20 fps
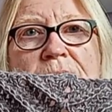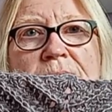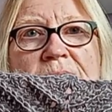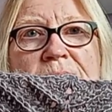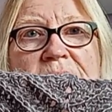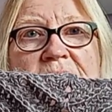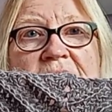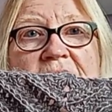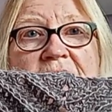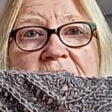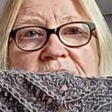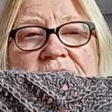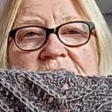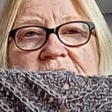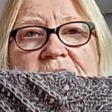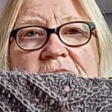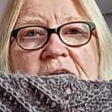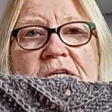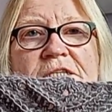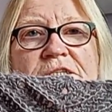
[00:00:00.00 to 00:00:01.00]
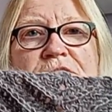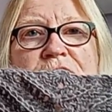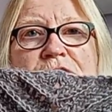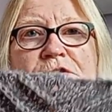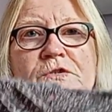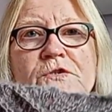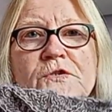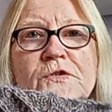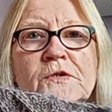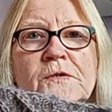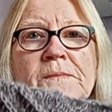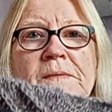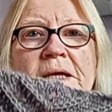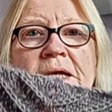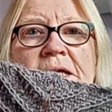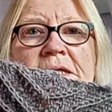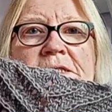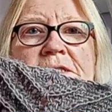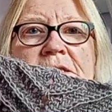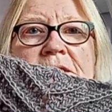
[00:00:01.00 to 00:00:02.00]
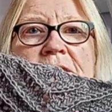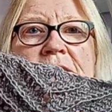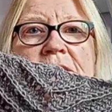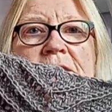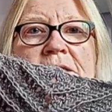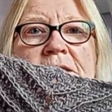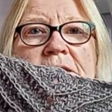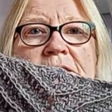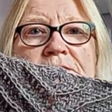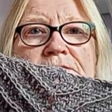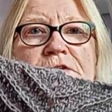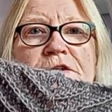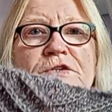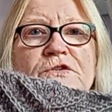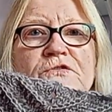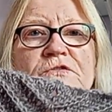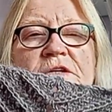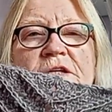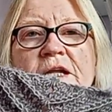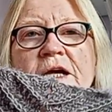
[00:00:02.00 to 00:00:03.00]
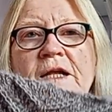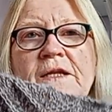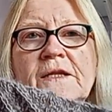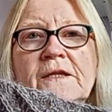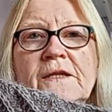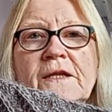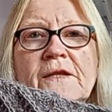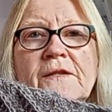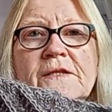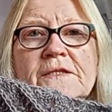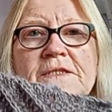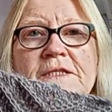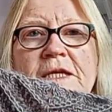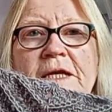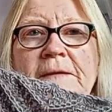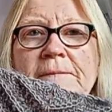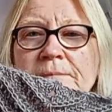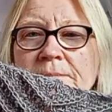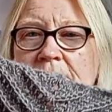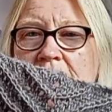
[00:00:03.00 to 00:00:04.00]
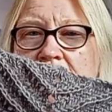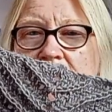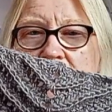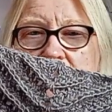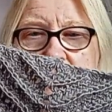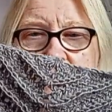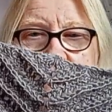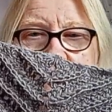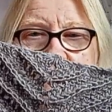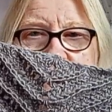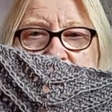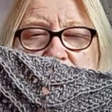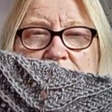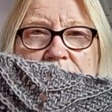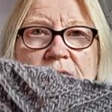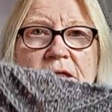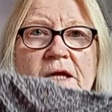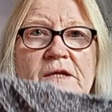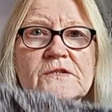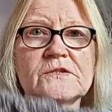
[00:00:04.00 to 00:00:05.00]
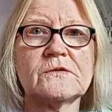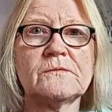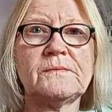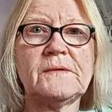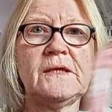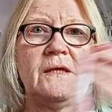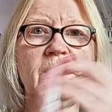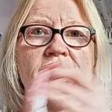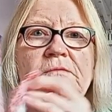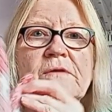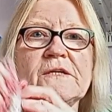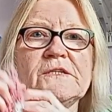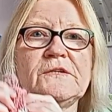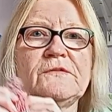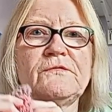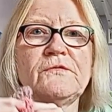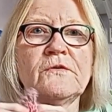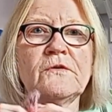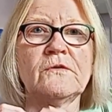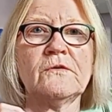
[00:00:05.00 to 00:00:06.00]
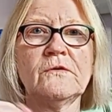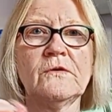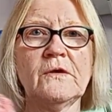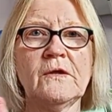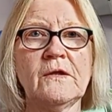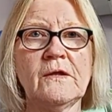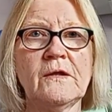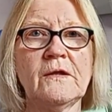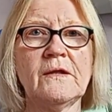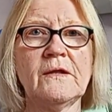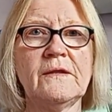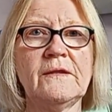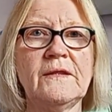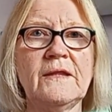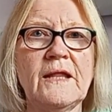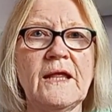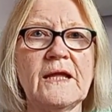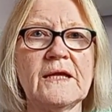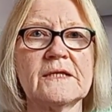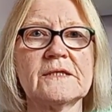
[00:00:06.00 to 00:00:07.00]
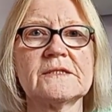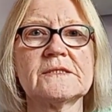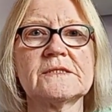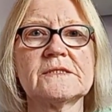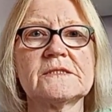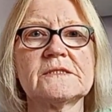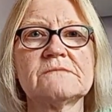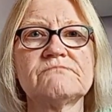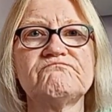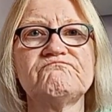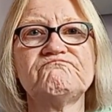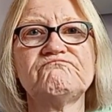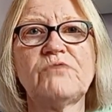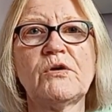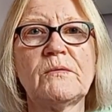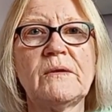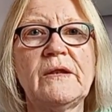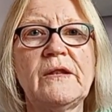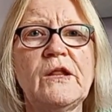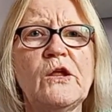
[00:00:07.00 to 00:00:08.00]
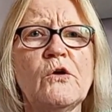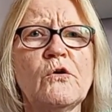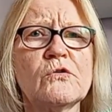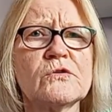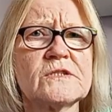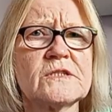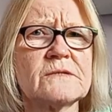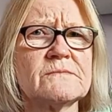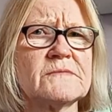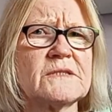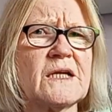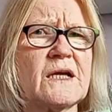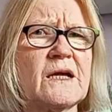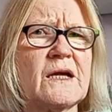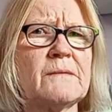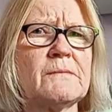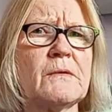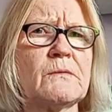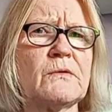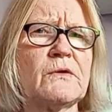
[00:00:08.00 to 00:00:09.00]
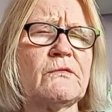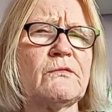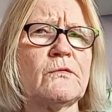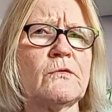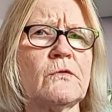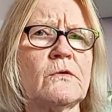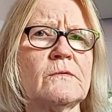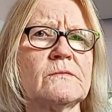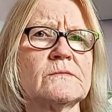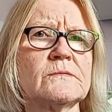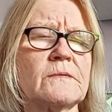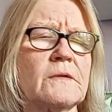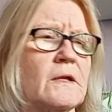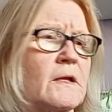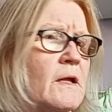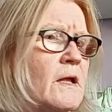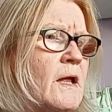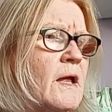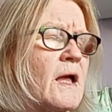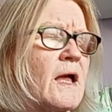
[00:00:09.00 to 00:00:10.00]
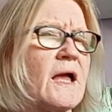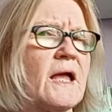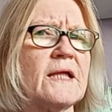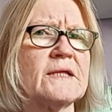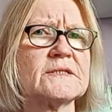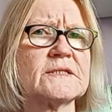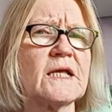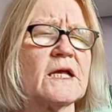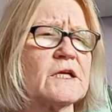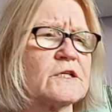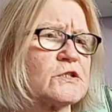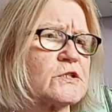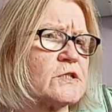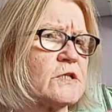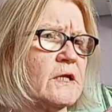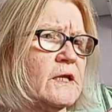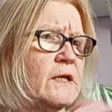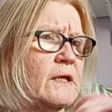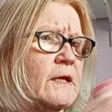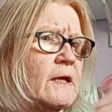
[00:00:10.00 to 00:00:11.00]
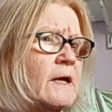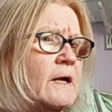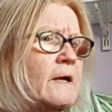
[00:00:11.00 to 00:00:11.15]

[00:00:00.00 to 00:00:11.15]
we've been having. Today's not too bad. Thunder and lightning the other day. So that will be ready for next, probably the autumn time, I would have thought. It's actually